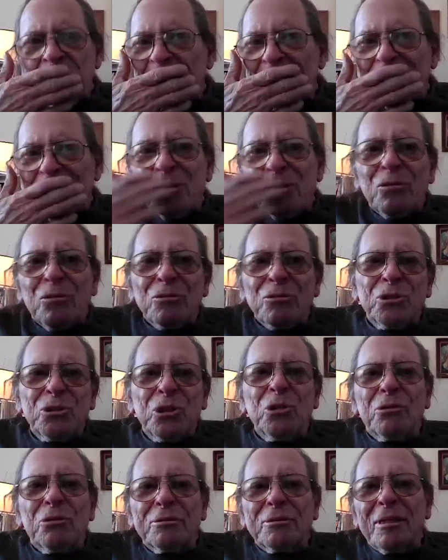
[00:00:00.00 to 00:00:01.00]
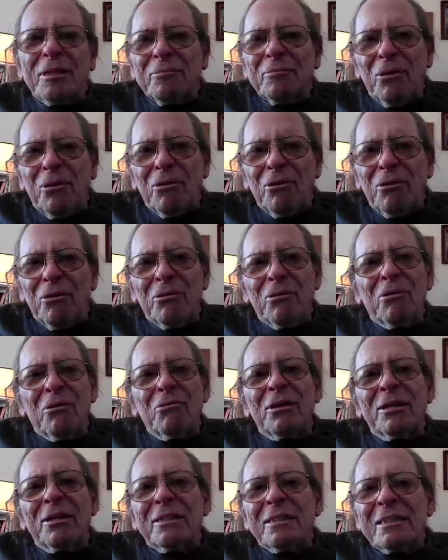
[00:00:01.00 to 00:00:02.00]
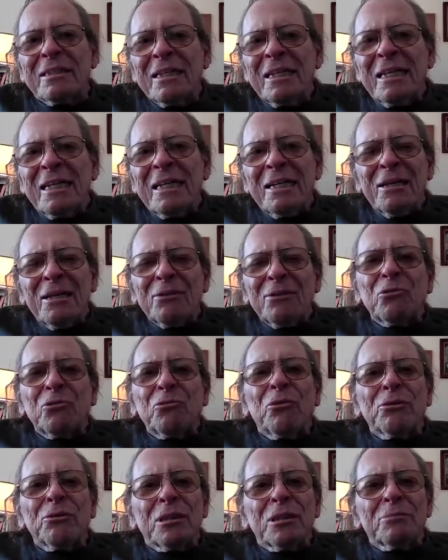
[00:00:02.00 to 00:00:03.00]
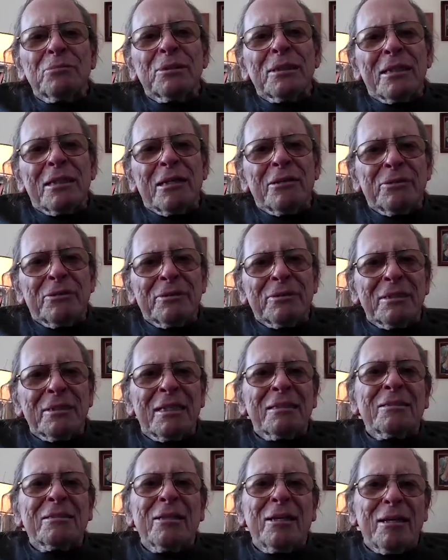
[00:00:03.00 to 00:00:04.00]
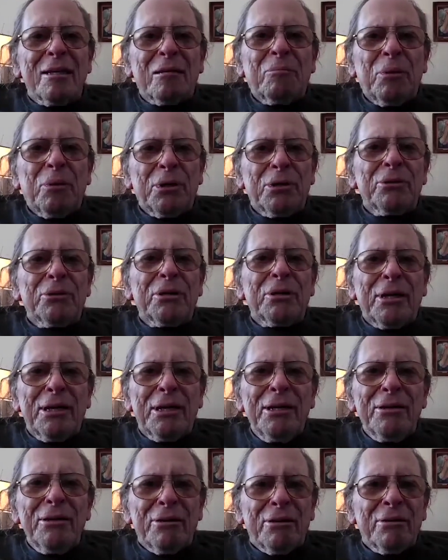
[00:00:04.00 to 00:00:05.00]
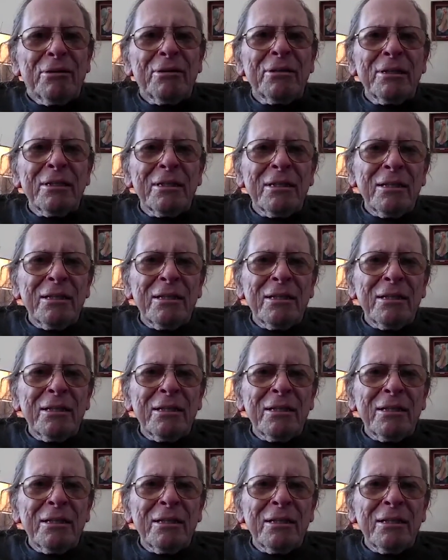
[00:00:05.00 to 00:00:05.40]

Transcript: It's all choked up already. The wonderment of it, and take better care